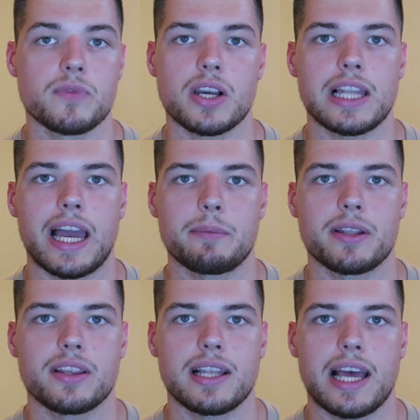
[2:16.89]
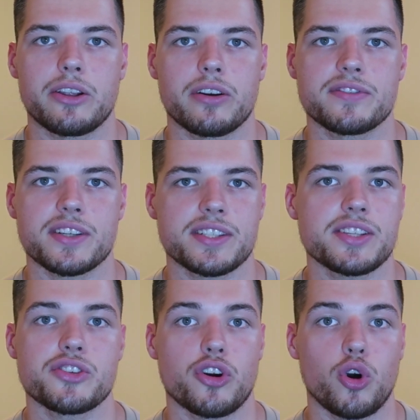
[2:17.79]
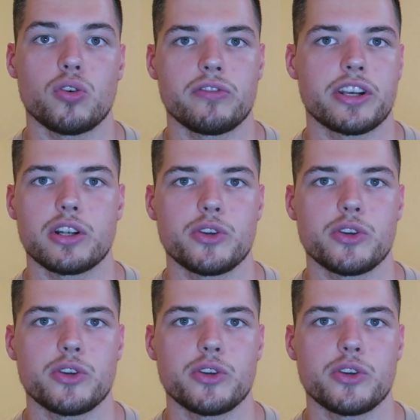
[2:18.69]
climbing the ladder of success, you're already